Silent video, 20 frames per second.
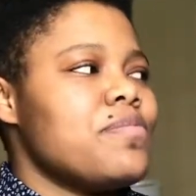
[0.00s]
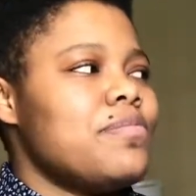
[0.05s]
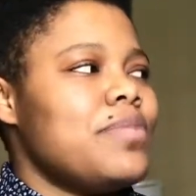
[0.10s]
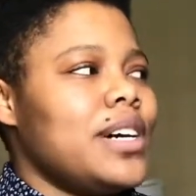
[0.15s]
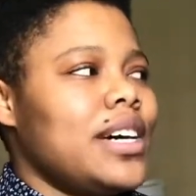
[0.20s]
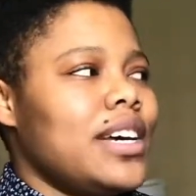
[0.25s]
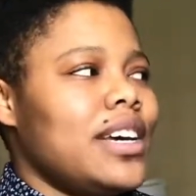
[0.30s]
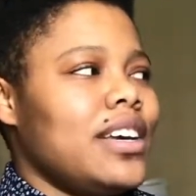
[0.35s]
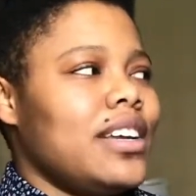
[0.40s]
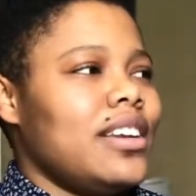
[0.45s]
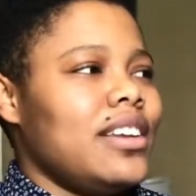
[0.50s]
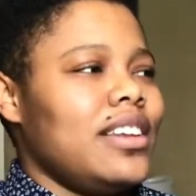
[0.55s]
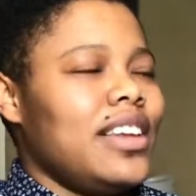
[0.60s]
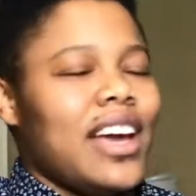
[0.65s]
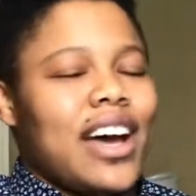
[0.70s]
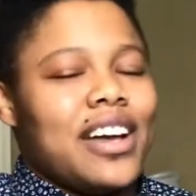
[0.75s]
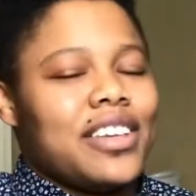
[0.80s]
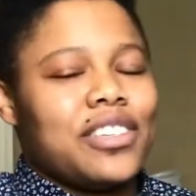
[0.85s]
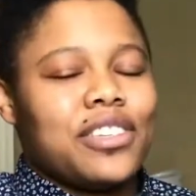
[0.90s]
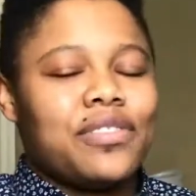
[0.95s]
But
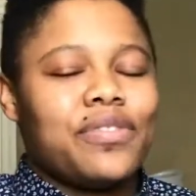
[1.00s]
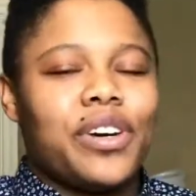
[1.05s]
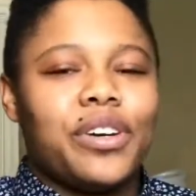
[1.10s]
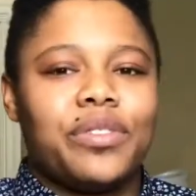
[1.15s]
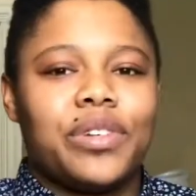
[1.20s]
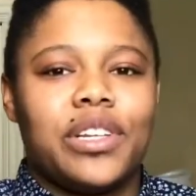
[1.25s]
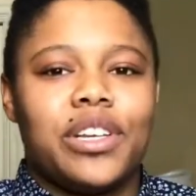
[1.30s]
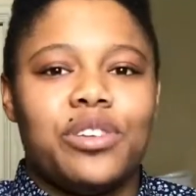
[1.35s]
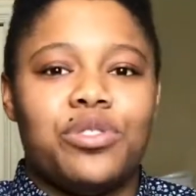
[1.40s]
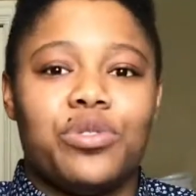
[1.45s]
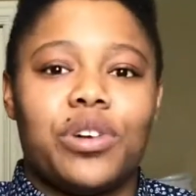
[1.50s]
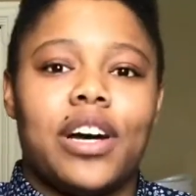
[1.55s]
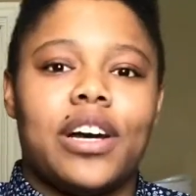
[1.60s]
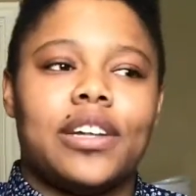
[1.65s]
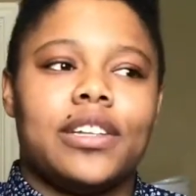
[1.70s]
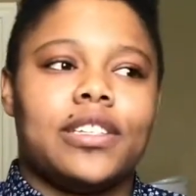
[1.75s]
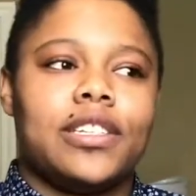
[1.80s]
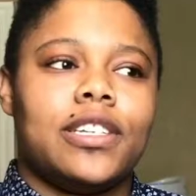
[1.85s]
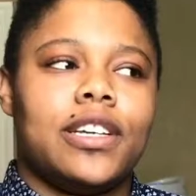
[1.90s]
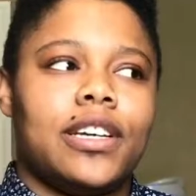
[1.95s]
yeah, I just felt really
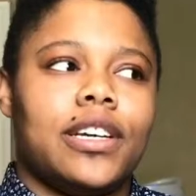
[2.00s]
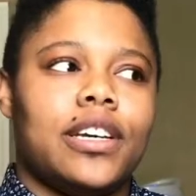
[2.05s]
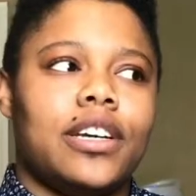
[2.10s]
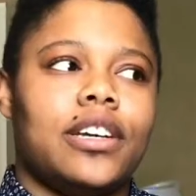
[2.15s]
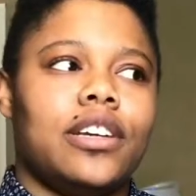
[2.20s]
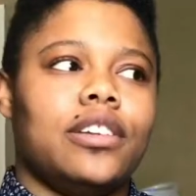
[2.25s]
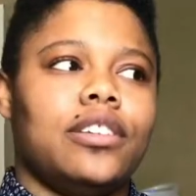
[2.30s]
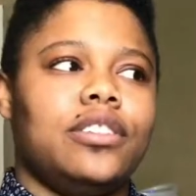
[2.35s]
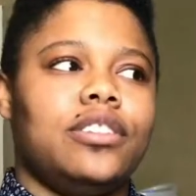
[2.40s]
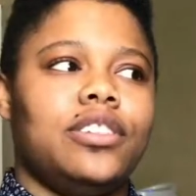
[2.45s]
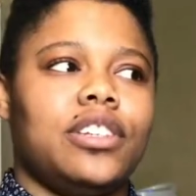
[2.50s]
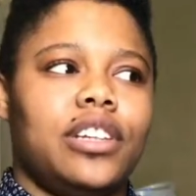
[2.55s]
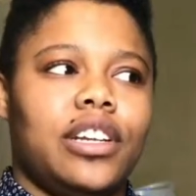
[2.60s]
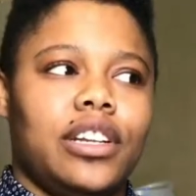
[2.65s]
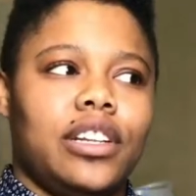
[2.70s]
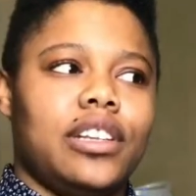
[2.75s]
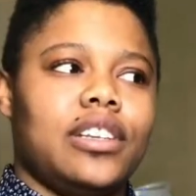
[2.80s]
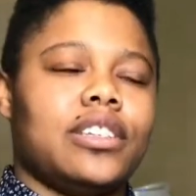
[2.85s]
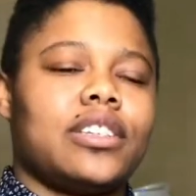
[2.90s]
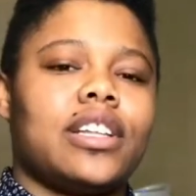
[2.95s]
drawn to
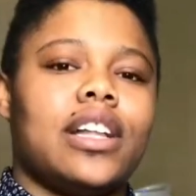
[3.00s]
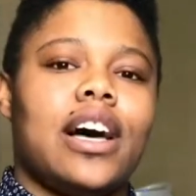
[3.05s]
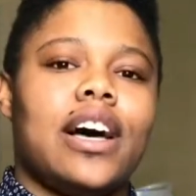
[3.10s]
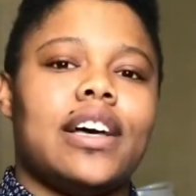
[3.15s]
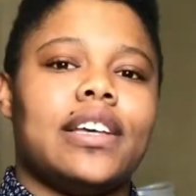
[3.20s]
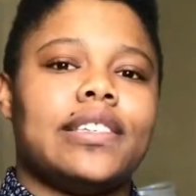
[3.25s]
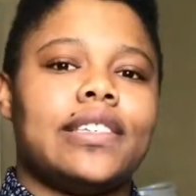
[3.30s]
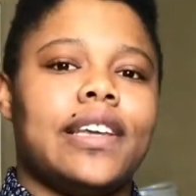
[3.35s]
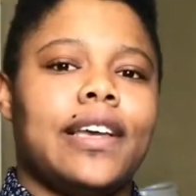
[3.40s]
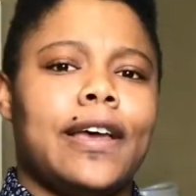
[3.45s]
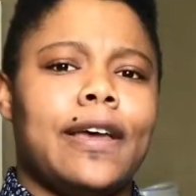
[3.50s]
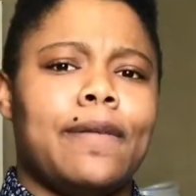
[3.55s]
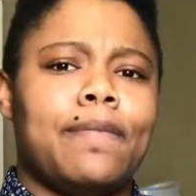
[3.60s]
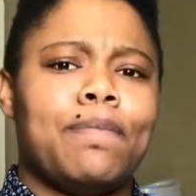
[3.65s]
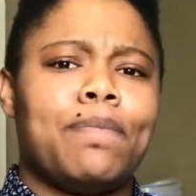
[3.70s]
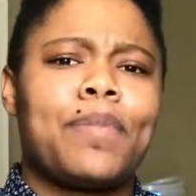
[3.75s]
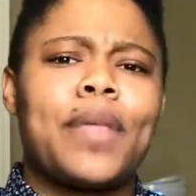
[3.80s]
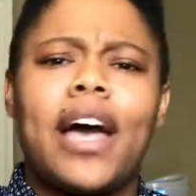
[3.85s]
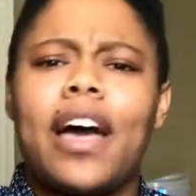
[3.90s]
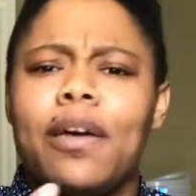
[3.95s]
Jenilee's class, and
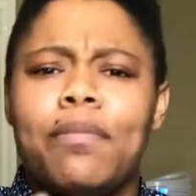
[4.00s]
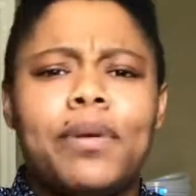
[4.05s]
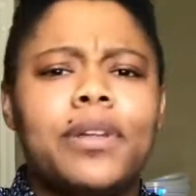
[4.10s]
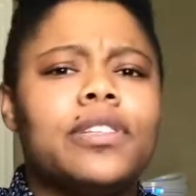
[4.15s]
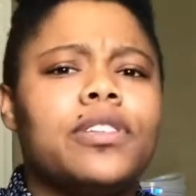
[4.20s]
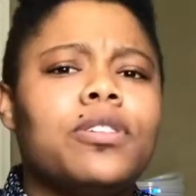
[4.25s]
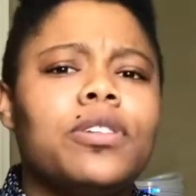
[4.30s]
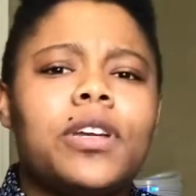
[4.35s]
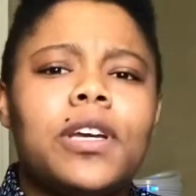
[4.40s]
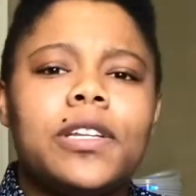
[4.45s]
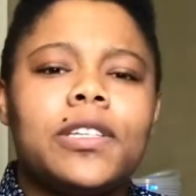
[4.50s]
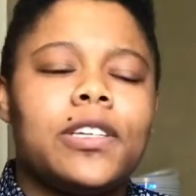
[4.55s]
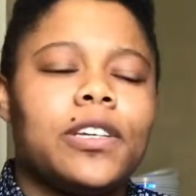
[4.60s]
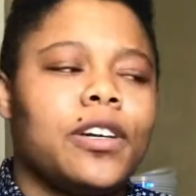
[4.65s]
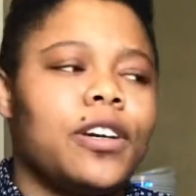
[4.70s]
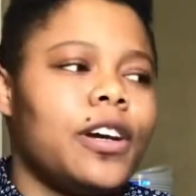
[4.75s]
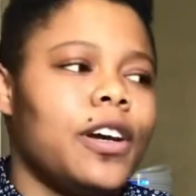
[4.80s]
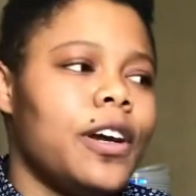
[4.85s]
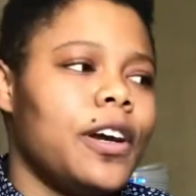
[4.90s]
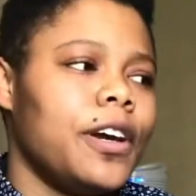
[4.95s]
I've been tuning
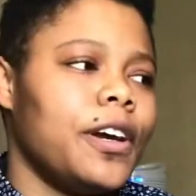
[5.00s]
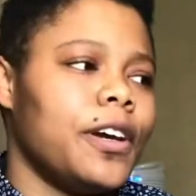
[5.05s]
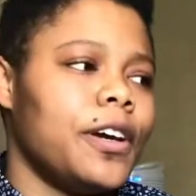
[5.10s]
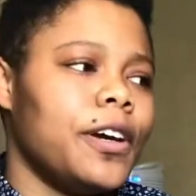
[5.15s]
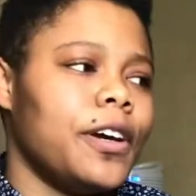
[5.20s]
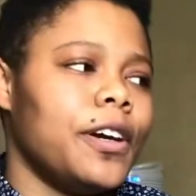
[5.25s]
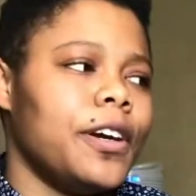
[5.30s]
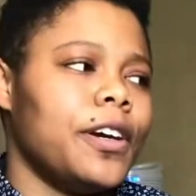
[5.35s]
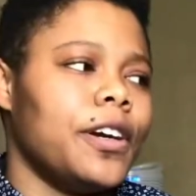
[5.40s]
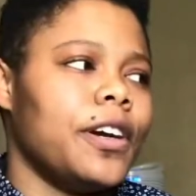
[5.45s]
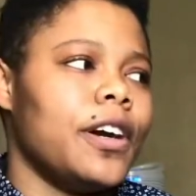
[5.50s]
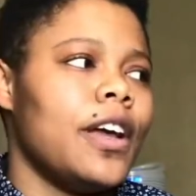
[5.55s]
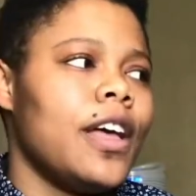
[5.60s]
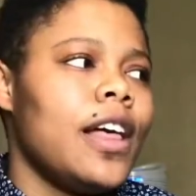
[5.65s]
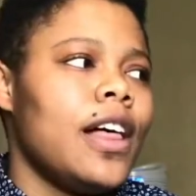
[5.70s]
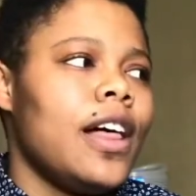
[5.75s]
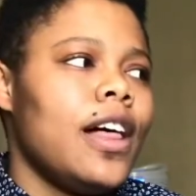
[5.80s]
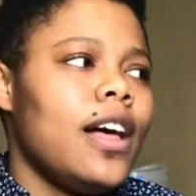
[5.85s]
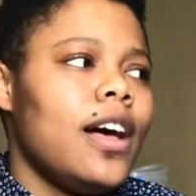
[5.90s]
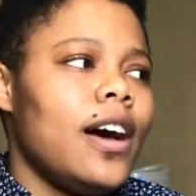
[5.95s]
into her
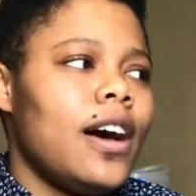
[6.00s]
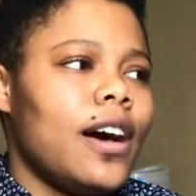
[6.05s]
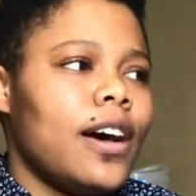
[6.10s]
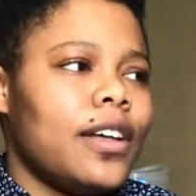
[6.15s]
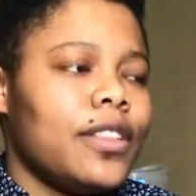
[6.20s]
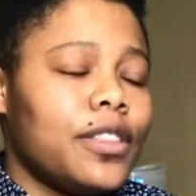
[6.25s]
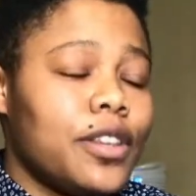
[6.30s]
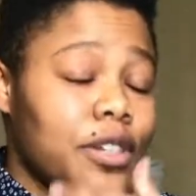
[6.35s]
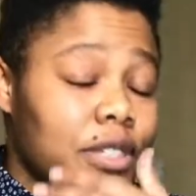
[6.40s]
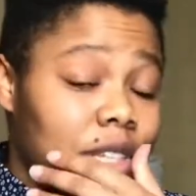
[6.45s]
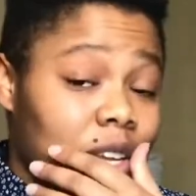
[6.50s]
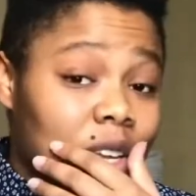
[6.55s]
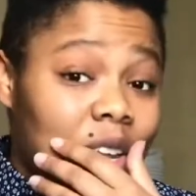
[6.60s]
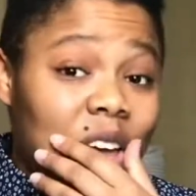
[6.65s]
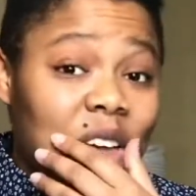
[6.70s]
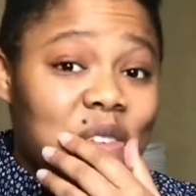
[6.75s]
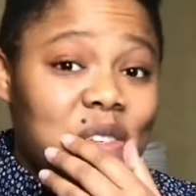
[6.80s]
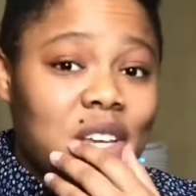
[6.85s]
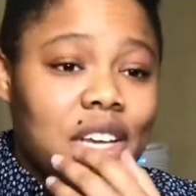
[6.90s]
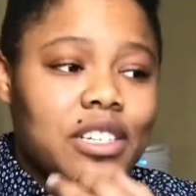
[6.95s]
Thursday
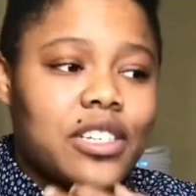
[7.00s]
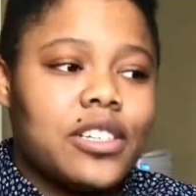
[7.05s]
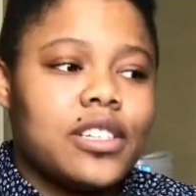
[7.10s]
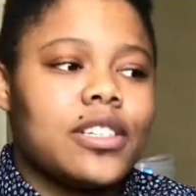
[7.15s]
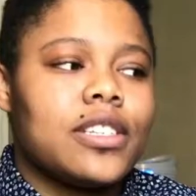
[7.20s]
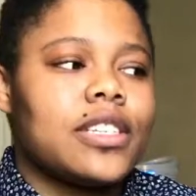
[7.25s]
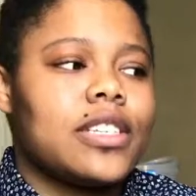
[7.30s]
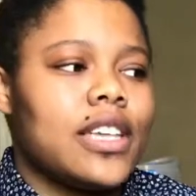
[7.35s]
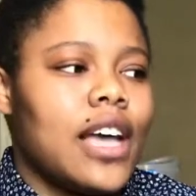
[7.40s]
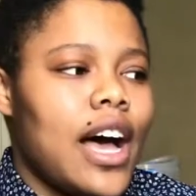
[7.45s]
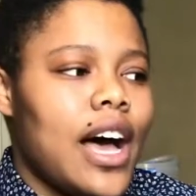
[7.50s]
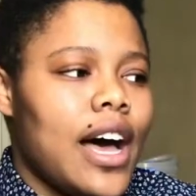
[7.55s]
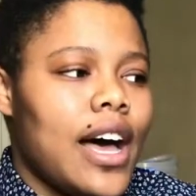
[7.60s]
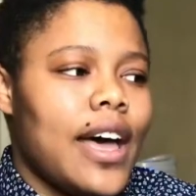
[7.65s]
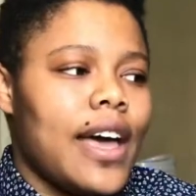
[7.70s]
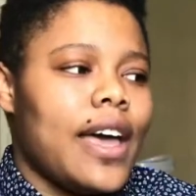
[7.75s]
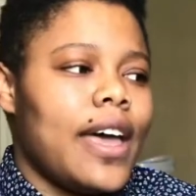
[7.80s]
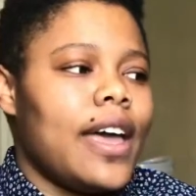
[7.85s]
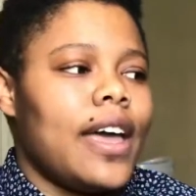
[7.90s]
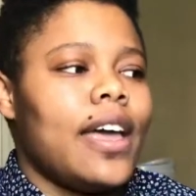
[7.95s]
live sessions.
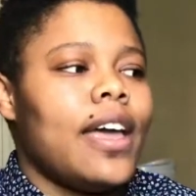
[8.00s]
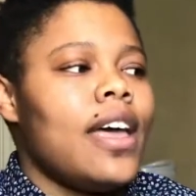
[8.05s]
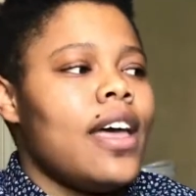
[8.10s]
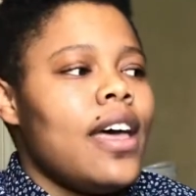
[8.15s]
I